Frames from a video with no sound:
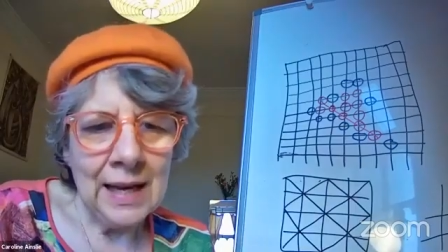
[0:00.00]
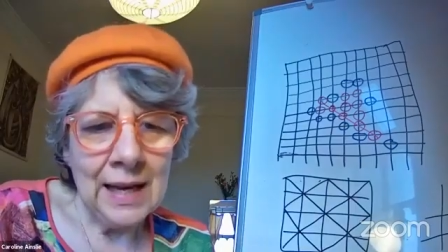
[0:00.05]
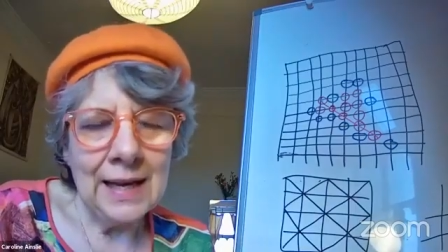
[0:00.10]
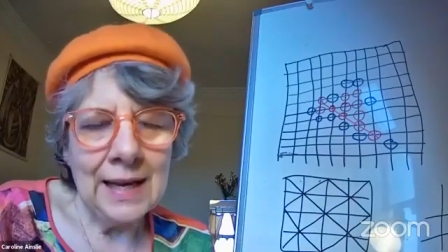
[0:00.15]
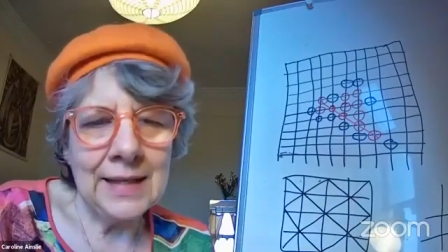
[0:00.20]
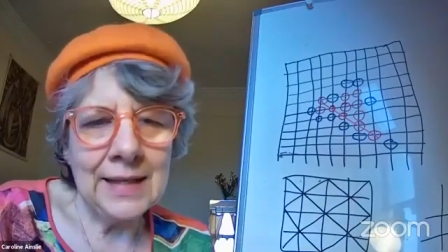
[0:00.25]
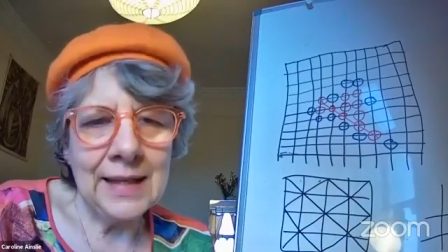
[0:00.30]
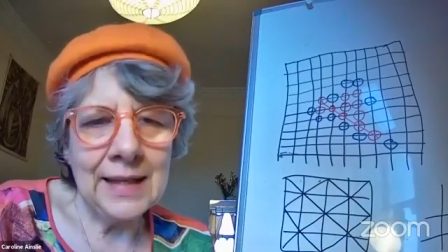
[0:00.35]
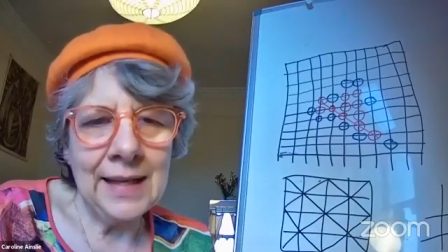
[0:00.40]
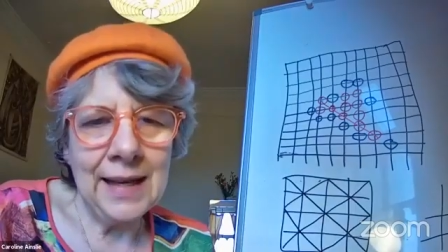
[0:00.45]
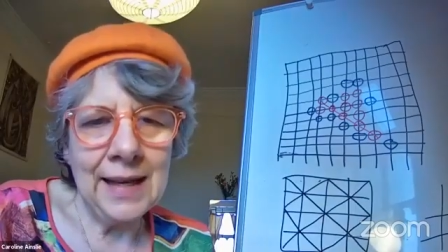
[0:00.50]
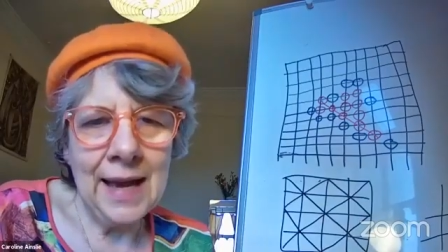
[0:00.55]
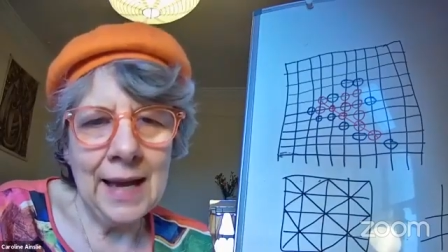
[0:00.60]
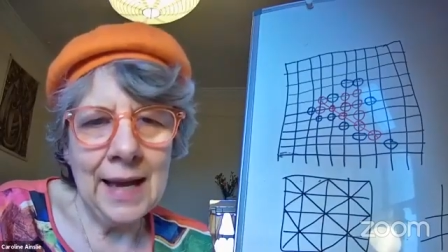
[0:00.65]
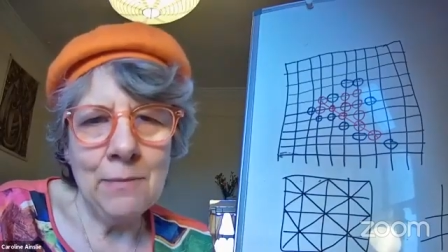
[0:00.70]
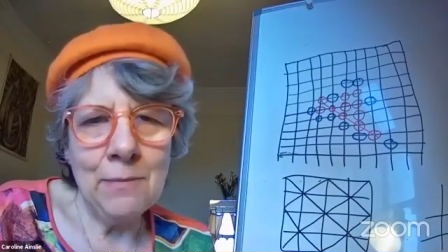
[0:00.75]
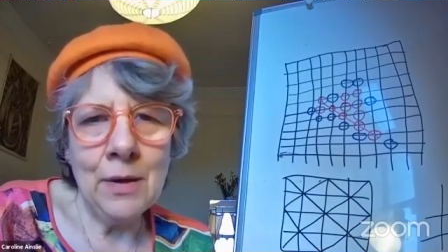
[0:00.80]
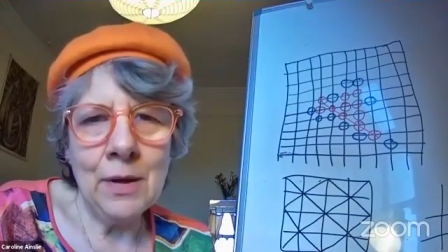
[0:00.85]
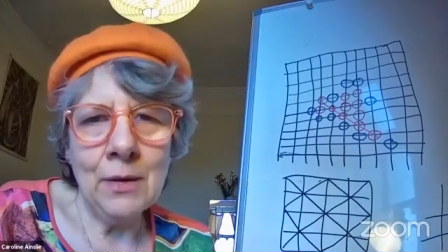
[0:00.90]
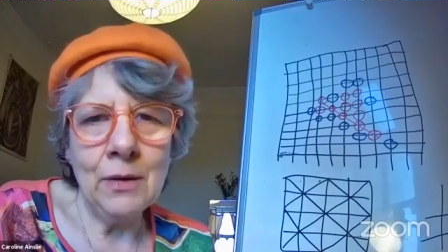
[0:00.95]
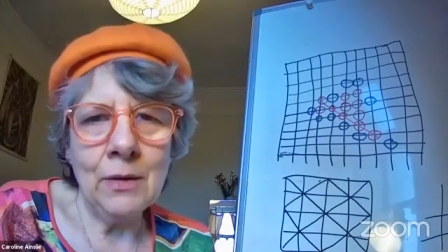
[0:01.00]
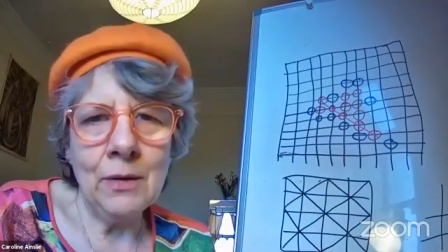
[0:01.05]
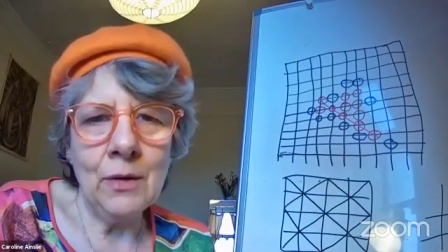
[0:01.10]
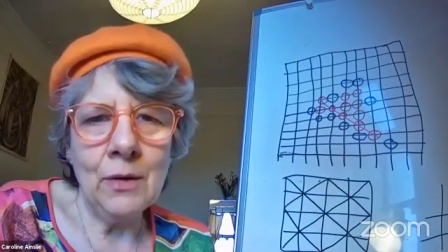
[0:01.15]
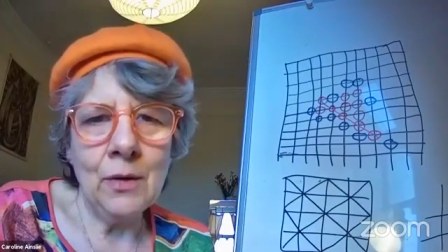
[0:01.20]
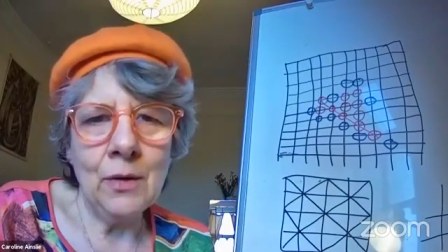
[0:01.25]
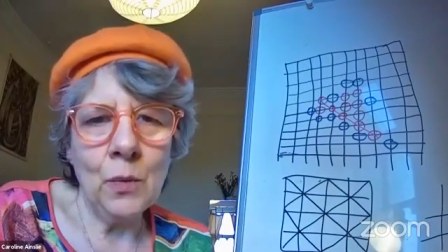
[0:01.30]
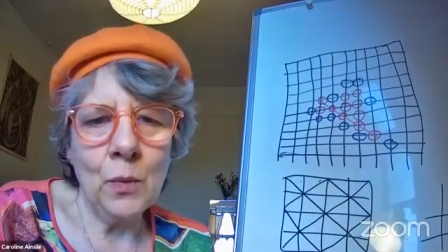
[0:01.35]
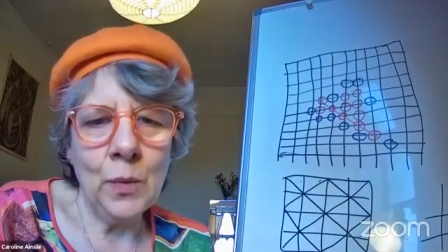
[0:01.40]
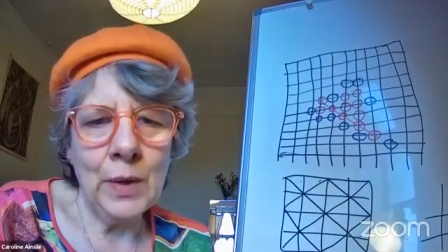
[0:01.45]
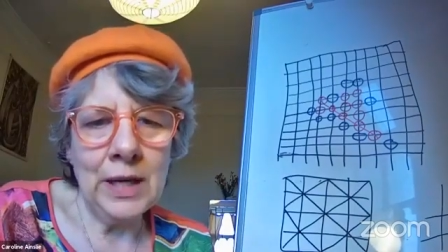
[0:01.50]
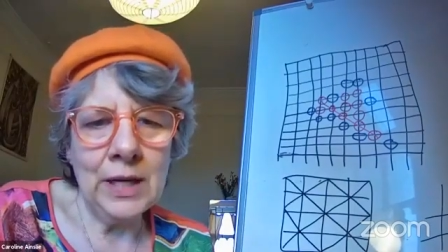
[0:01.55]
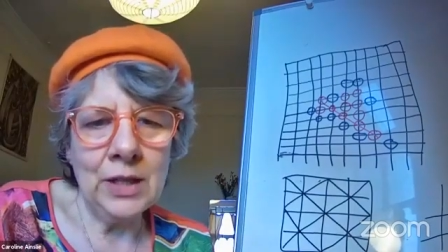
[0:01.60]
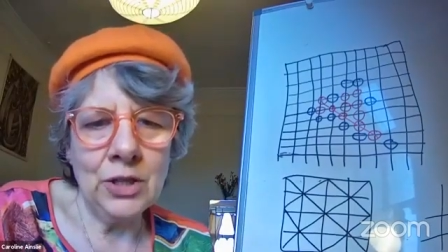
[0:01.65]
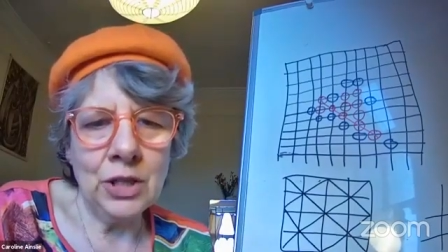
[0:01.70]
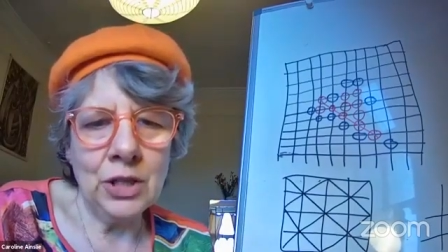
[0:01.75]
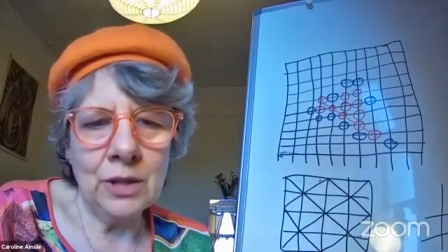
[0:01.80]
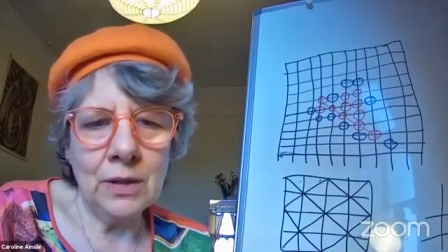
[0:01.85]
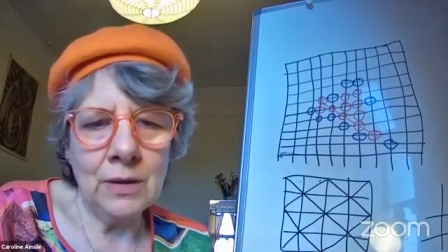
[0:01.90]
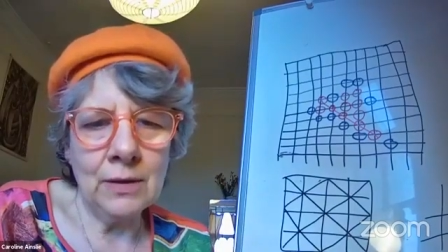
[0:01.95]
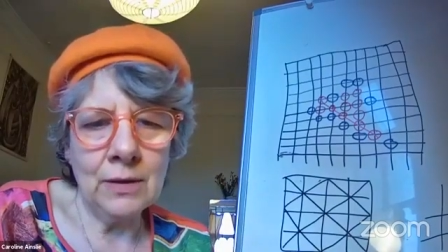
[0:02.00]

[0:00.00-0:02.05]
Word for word: It's a game which